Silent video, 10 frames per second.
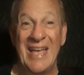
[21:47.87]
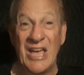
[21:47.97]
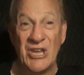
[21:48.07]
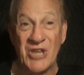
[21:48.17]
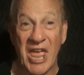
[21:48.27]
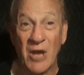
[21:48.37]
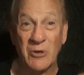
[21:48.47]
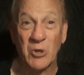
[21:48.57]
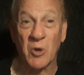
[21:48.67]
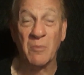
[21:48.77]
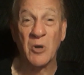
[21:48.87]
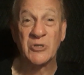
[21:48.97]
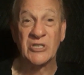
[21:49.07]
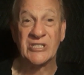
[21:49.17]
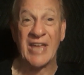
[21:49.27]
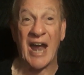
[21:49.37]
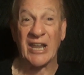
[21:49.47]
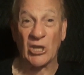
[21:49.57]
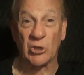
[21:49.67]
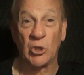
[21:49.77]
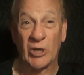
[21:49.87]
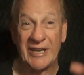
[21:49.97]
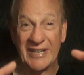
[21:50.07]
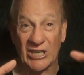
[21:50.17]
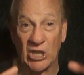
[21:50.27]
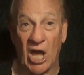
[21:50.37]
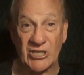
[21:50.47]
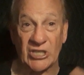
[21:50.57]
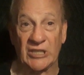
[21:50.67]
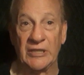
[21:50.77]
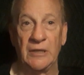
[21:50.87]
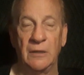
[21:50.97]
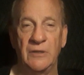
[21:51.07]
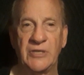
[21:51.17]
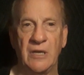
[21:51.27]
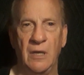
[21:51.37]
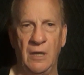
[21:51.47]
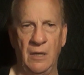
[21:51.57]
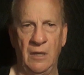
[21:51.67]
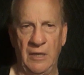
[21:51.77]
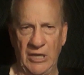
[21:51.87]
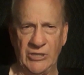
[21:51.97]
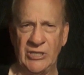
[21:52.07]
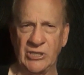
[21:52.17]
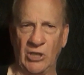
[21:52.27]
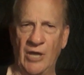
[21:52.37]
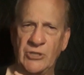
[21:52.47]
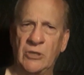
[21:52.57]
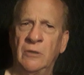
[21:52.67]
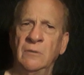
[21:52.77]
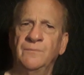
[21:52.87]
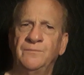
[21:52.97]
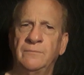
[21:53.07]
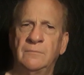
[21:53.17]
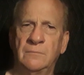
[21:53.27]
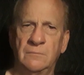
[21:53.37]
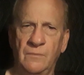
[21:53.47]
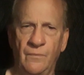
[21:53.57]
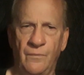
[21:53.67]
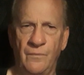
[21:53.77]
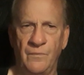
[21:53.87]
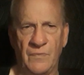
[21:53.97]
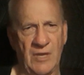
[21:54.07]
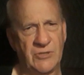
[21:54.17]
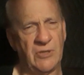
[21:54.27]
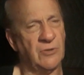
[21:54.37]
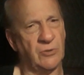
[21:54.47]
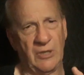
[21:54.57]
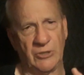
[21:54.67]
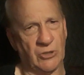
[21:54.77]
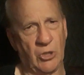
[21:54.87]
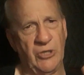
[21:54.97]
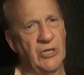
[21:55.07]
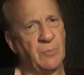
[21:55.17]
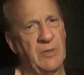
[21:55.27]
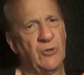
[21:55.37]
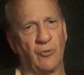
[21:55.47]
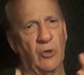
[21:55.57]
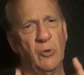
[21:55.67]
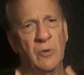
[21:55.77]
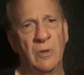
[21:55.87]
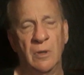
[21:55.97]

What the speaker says: Nail your emotions down and look at it logically. Say, is this logical? Could this be true?